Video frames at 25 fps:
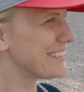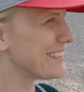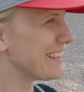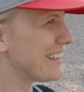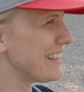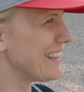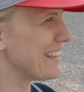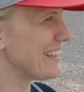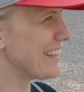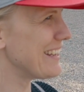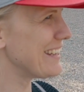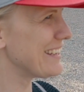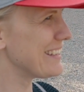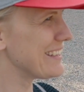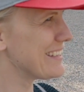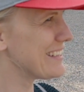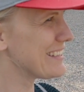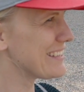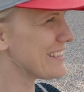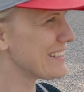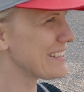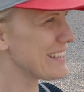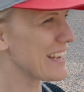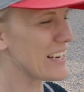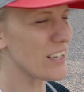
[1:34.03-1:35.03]
And
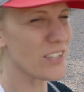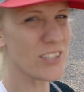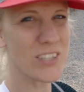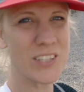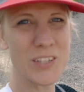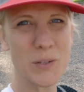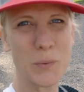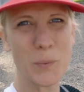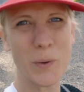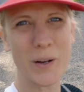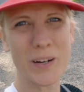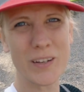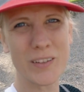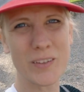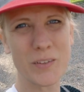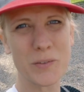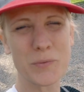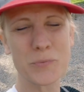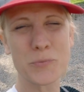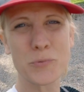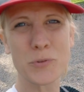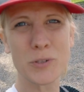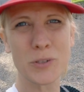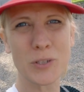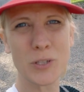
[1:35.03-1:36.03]
this is actually one of the
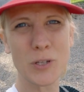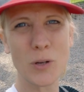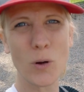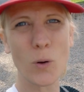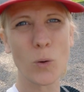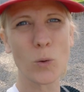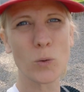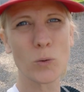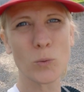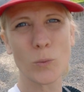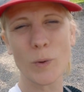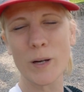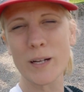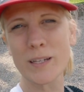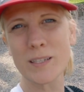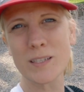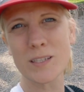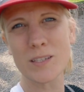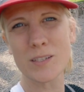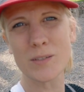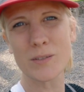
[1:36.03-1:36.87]
really old ones,